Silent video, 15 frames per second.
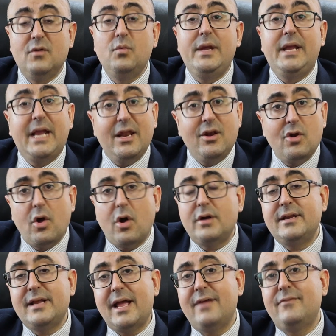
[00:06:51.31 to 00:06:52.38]
We
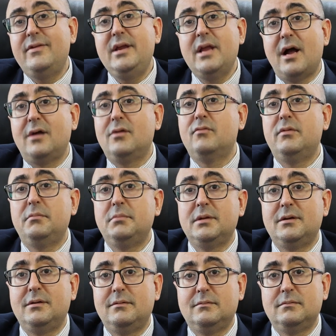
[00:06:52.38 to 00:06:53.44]
cannot have young
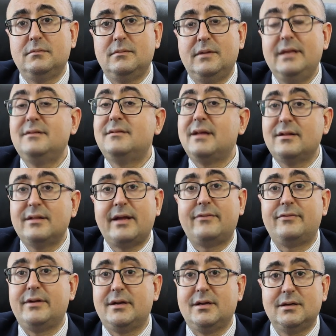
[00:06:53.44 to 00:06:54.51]
women in South
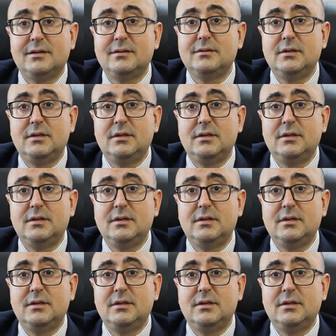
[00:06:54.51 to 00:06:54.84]
Africa